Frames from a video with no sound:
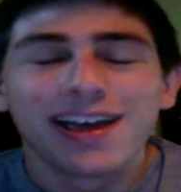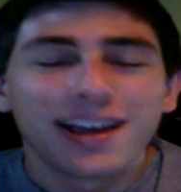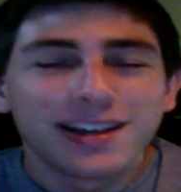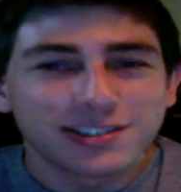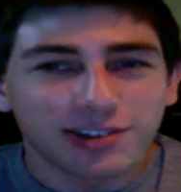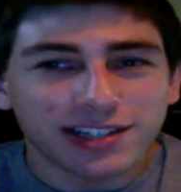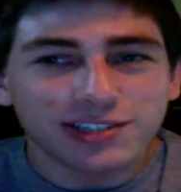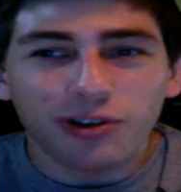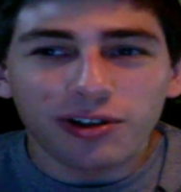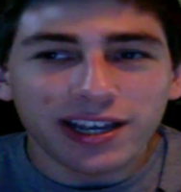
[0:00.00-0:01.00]
So I guess
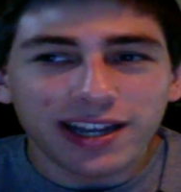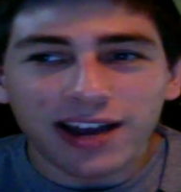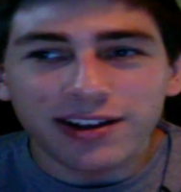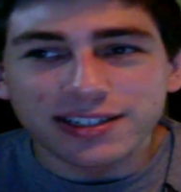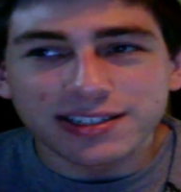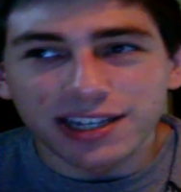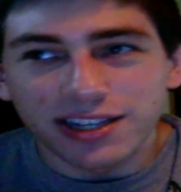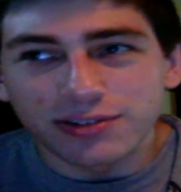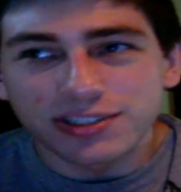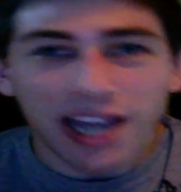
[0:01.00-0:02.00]
calling it out and
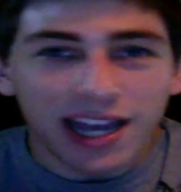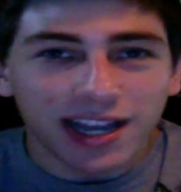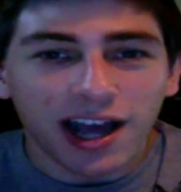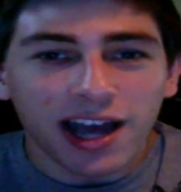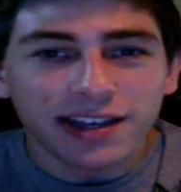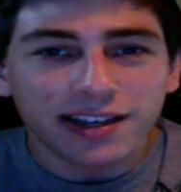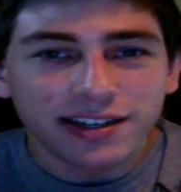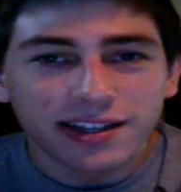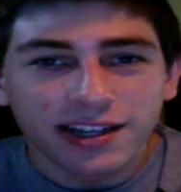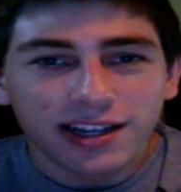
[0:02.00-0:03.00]
saying hike
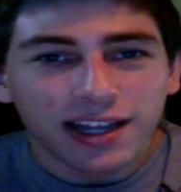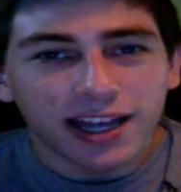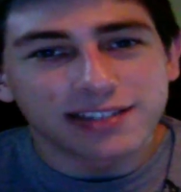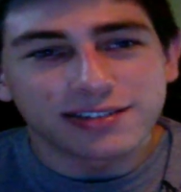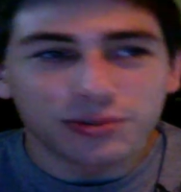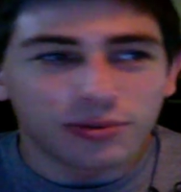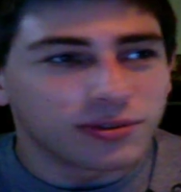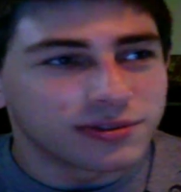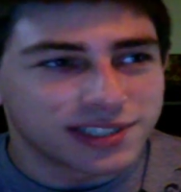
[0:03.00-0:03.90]
is cool.